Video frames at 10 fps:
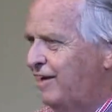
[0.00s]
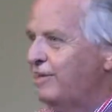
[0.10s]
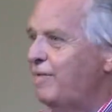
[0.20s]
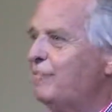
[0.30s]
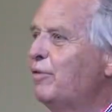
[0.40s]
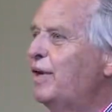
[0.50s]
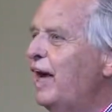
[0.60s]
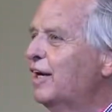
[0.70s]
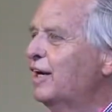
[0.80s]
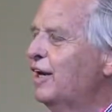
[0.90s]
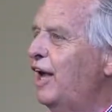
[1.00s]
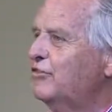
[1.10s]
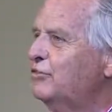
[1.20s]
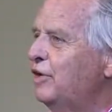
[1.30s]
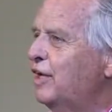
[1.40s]
Remember we had it
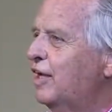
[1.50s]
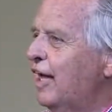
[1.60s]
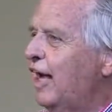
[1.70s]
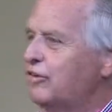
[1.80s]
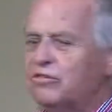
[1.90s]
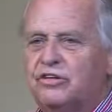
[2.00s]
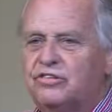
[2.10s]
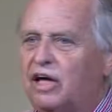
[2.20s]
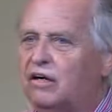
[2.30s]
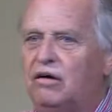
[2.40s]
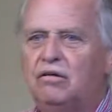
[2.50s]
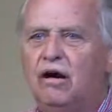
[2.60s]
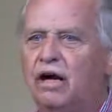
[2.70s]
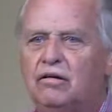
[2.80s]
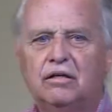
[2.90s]
last week? Ezra said, oh no,
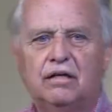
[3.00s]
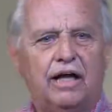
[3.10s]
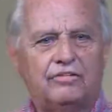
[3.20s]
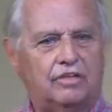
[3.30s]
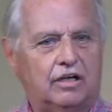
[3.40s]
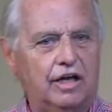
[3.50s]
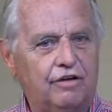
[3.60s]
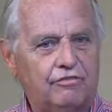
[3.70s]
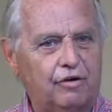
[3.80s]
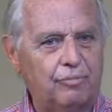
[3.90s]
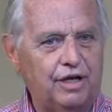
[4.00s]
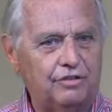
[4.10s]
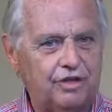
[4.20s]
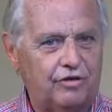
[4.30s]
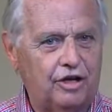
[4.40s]
I couldn't ask the king for a
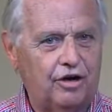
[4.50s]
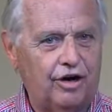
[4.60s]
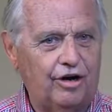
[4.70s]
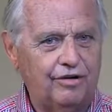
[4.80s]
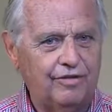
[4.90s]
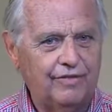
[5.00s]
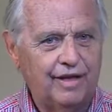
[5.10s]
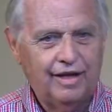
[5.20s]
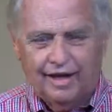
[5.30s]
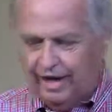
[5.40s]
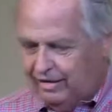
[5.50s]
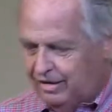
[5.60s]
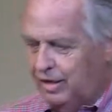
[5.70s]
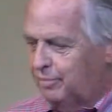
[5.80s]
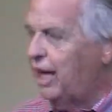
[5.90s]
military guard.
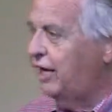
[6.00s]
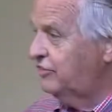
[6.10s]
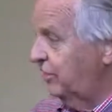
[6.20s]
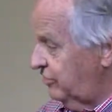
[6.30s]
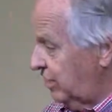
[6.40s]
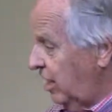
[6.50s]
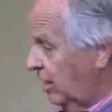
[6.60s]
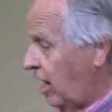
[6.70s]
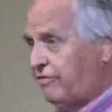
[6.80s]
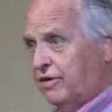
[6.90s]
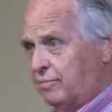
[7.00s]
Nehemiah says, the king offered a